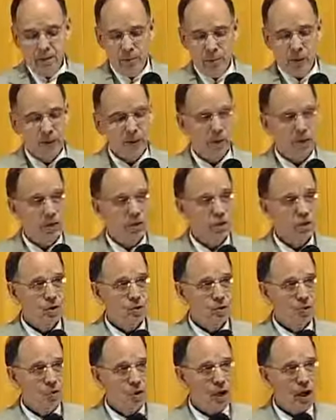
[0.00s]
Brethren, this
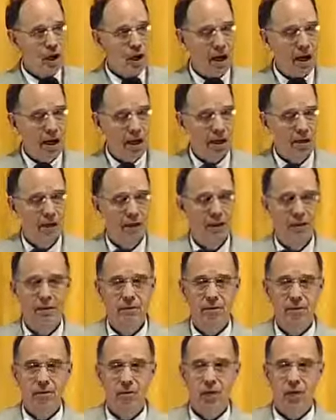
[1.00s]
is why
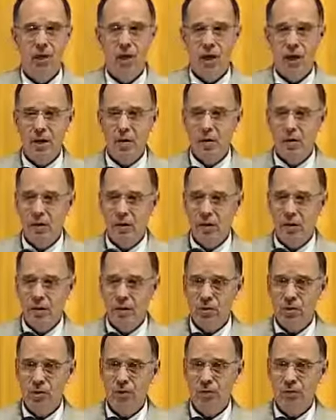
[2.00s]
God
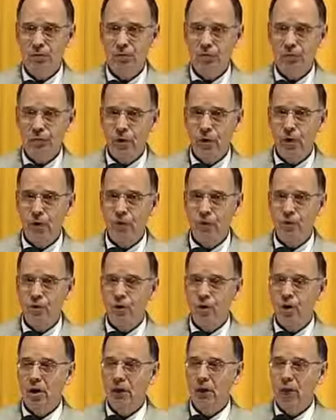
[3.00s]
wants us to
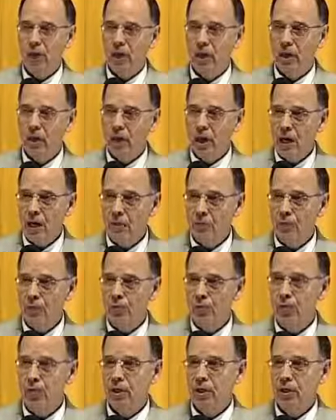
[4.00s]
focus on
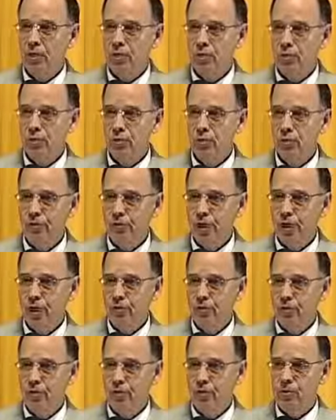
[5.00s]
recapturing true
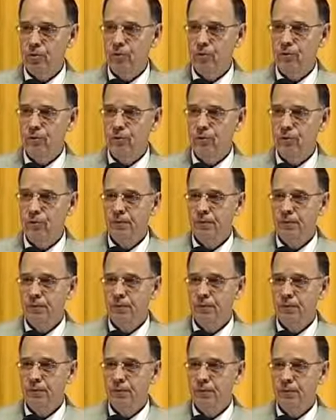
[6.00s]
values.
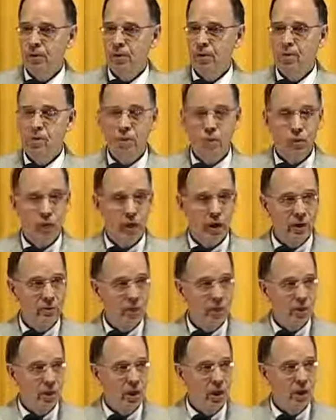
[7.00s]
Because what we
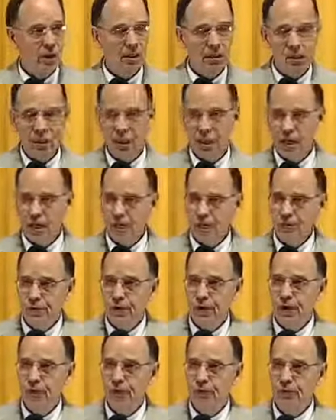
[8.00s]
have seen in the last
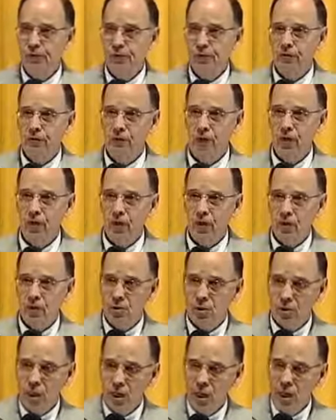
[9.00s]
40 or 50
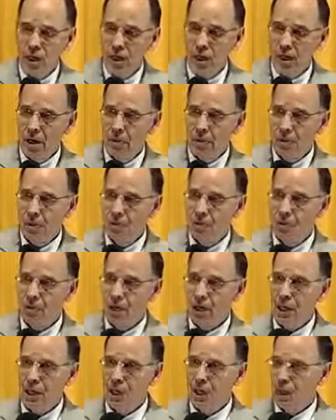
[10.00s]
years, our
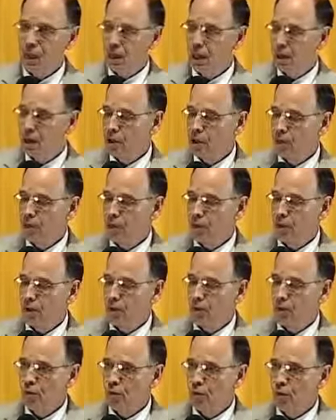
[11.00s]
society has
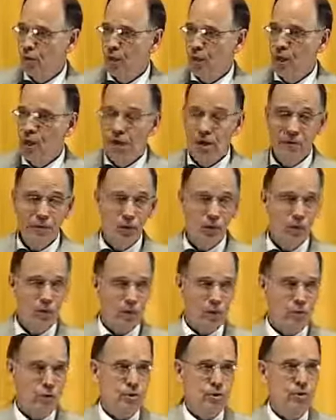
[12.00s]
moved way off
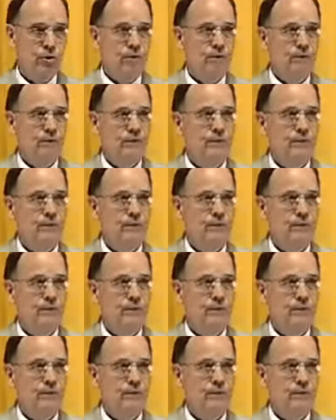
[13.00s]
course.